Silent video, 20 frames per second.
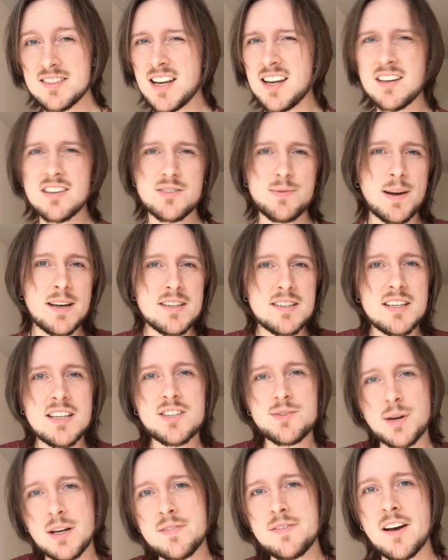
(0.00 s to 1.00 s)
Take
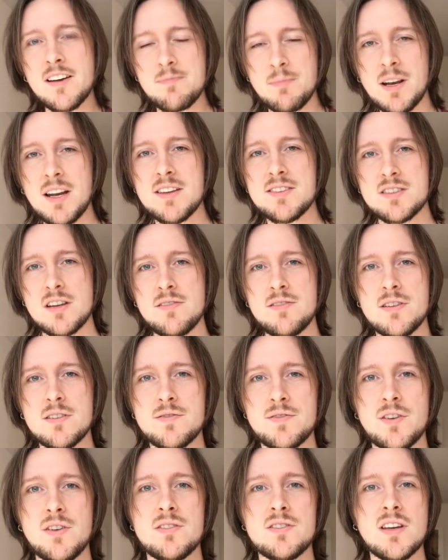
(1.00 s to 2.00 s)
twenty, twenty-five minutes over your
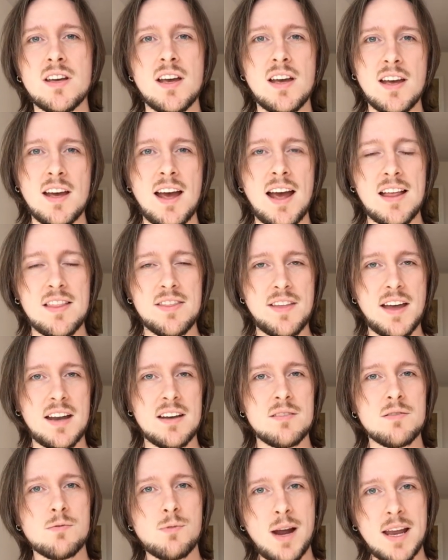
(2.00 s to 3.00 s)
food and
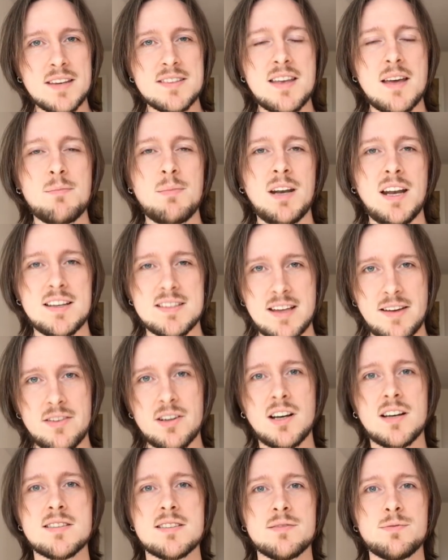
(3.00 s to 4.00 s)
then wait ten minutes, have
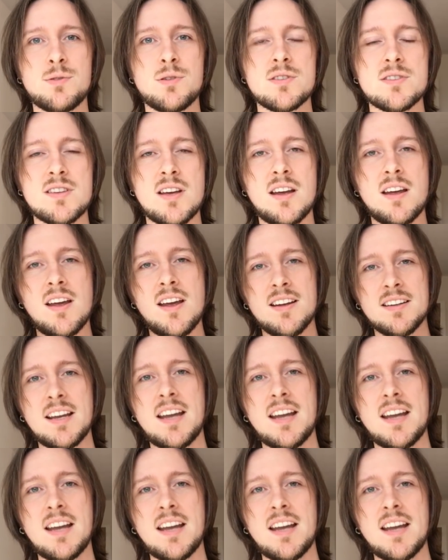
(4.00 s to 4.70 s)
a glass of water,